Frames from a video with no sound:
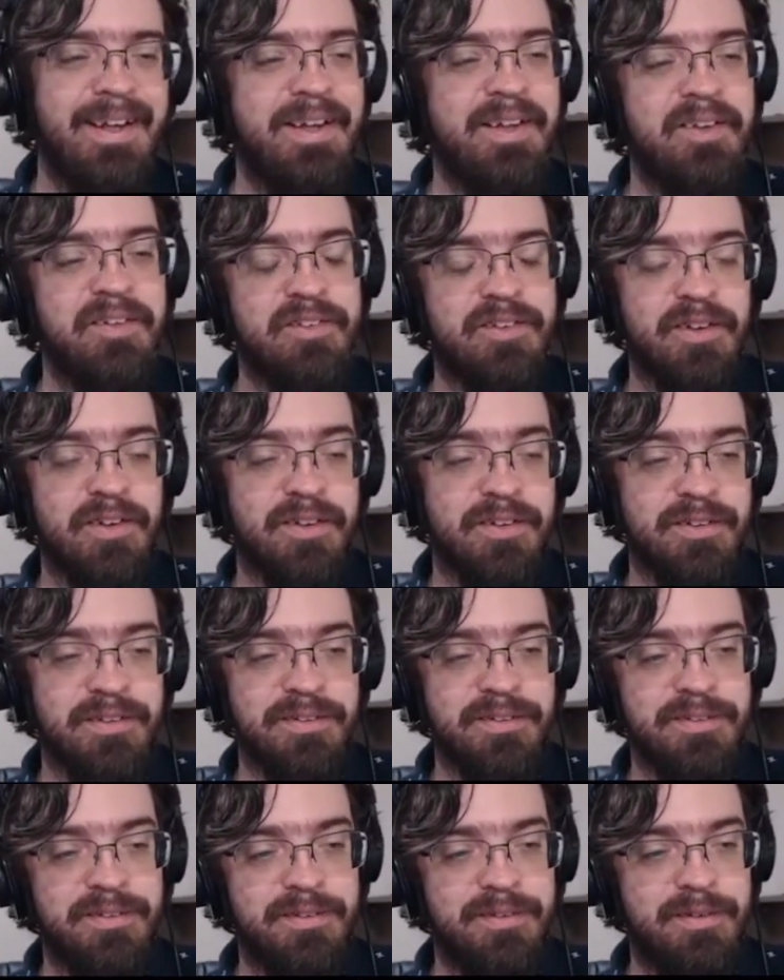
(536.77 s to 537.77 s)

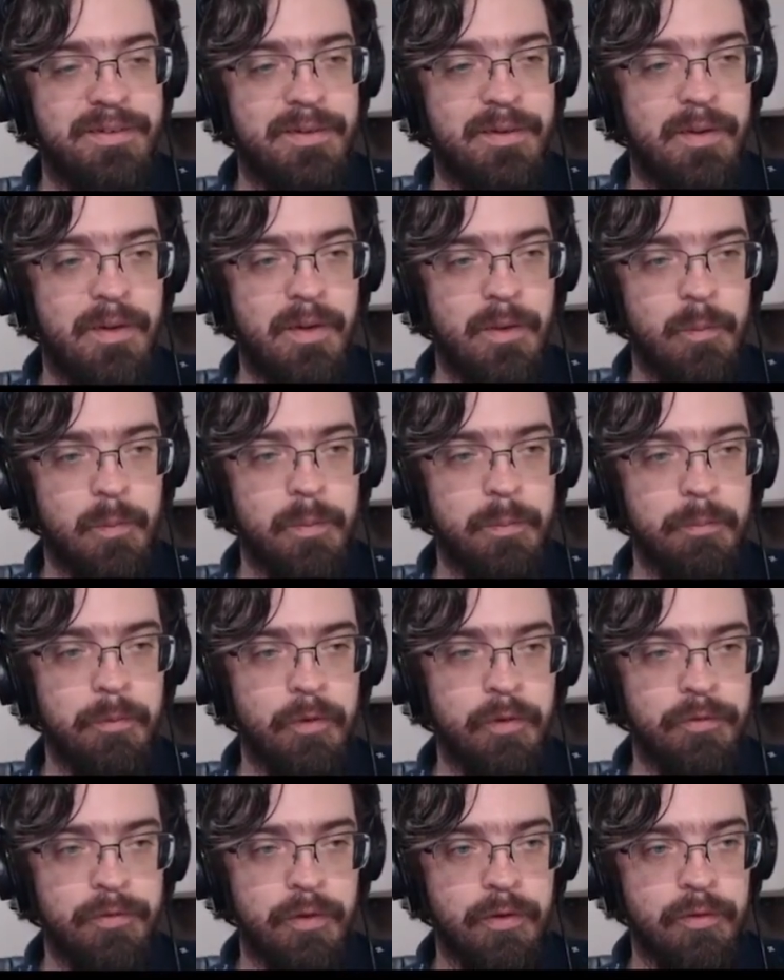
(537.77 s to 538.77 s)
So we'll
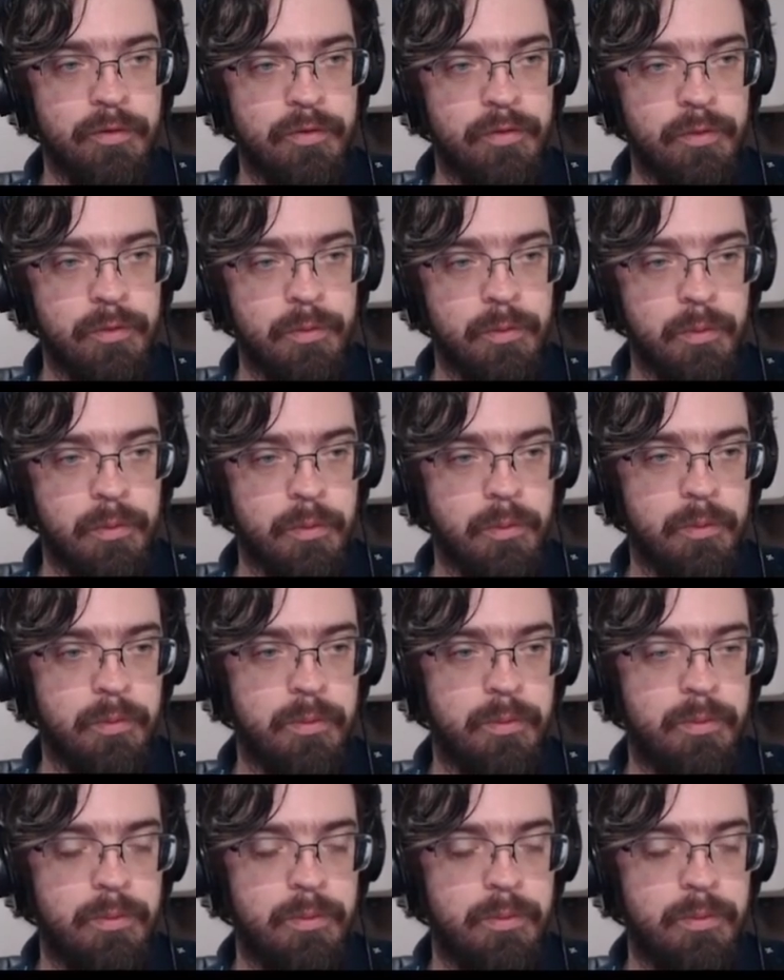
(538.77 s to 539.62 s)
move on to